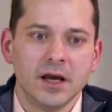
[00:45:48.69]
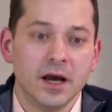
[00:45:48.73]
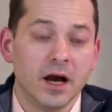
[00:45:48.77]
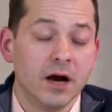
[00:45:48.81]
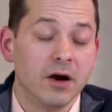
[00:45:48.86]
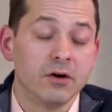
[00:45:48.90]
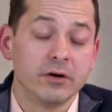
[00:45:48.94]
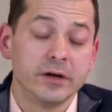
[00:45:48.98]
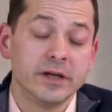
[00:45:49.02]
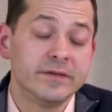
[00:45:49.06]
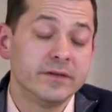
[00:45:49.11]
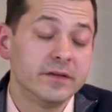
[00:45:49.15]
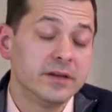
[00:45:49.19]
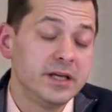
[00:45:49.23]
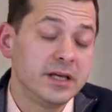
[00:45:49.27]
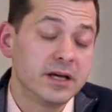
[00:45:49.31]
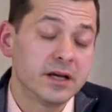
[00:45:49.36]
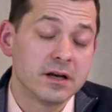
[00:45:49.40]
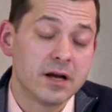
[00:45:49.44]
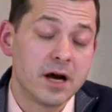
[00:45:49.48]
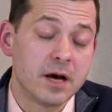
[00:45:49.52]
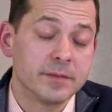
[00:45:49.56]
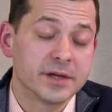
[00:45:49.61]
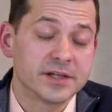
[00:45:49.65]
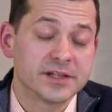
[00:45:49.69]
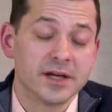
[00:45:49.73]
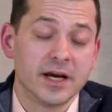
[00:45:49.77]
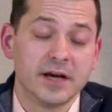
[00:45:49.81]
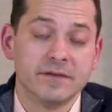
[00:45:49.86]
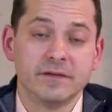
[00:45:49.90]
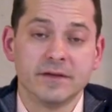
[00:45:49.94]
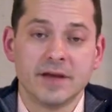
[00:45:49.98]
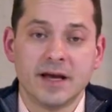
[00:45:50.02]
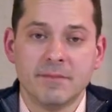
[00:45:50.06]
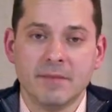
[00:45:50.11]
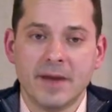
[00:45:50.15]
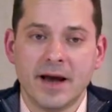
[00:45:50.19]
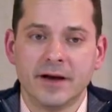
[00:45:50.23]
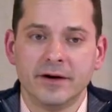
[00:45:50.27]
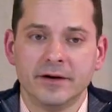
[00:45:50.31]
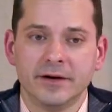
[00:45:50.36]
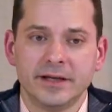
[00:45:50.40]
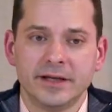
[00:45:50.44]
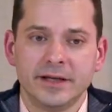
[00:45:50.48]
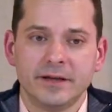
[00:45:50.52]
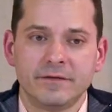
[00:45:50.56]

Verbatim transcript: uh, or even the economic side for that matter,